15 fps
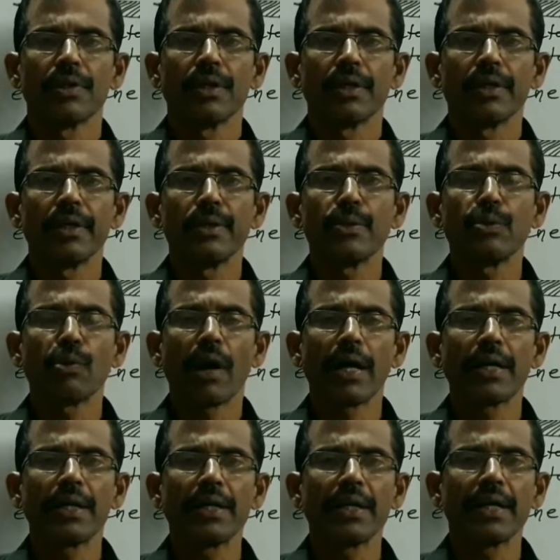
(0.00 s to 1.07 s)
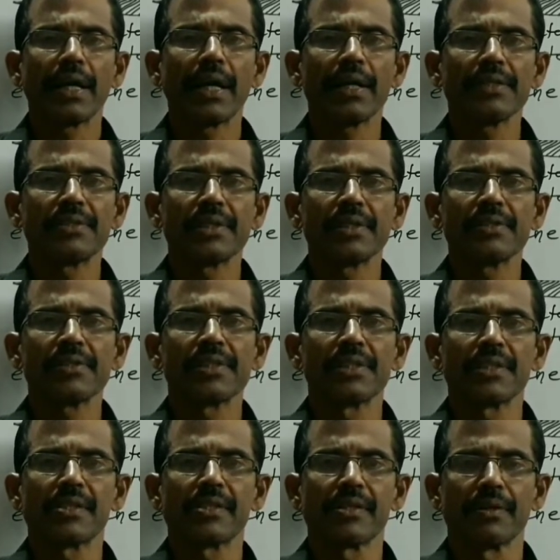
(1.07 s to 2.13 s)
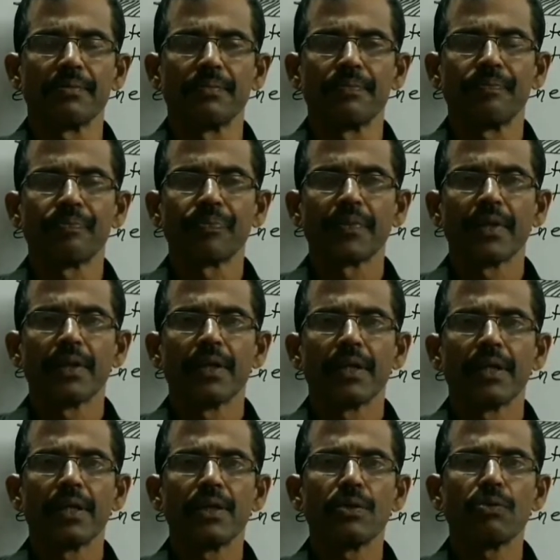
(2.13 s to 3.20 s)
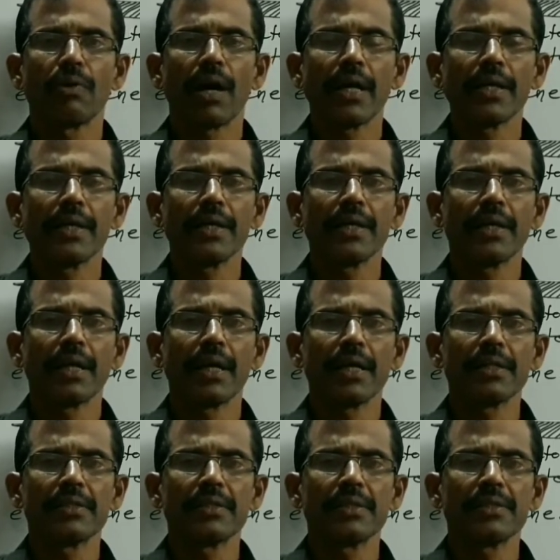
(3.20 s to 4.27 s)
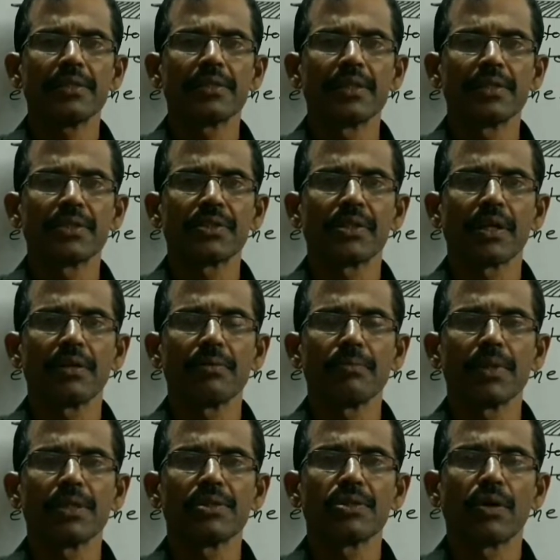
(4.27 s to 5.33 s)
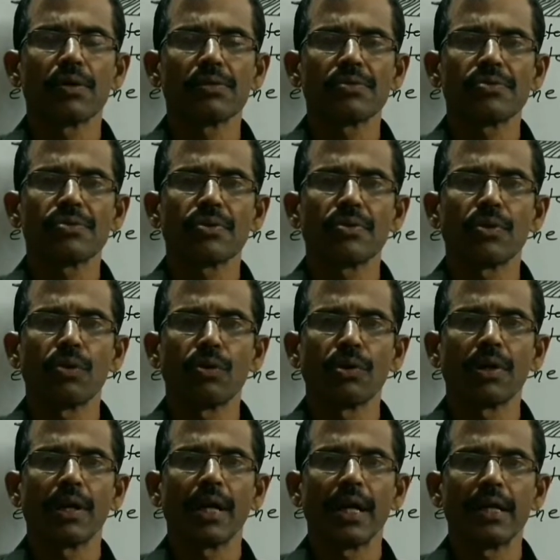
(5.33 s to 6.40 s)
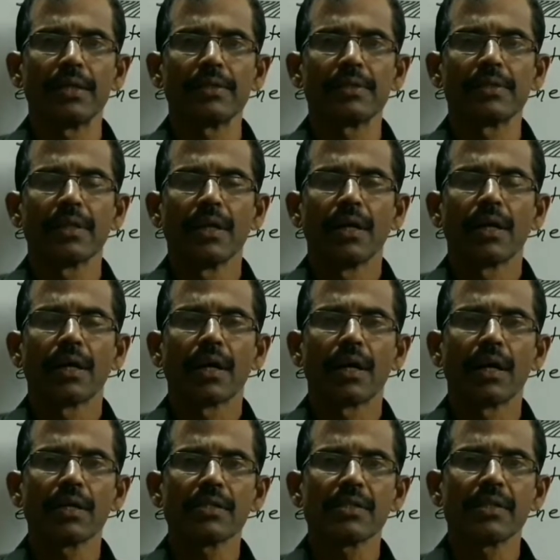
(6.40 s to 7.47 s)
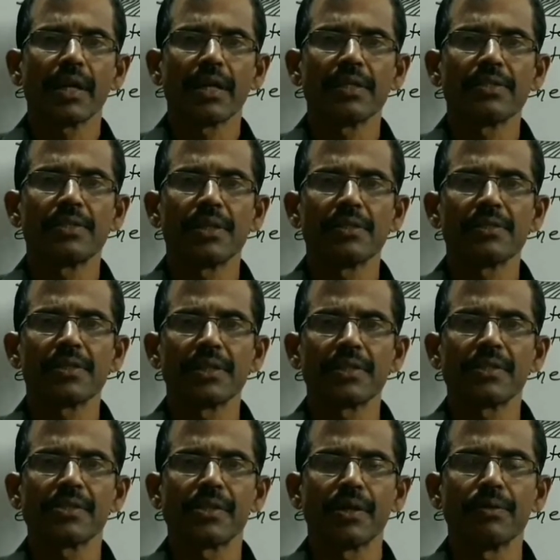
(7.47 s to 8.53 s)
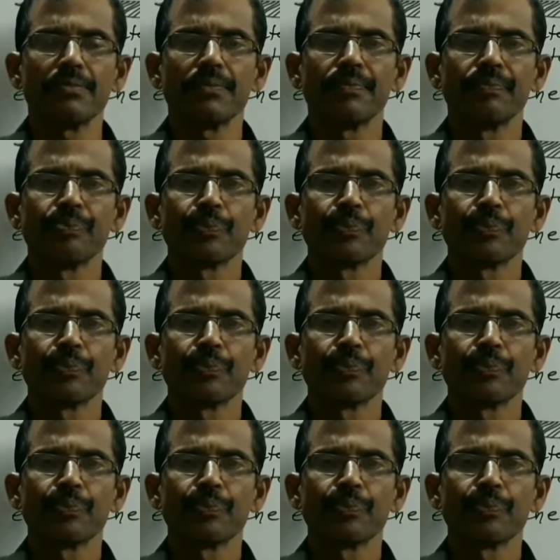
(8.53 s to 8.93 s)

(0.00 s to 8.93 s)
UIDA gene system. UIDA gene system is also known as Gus gene system.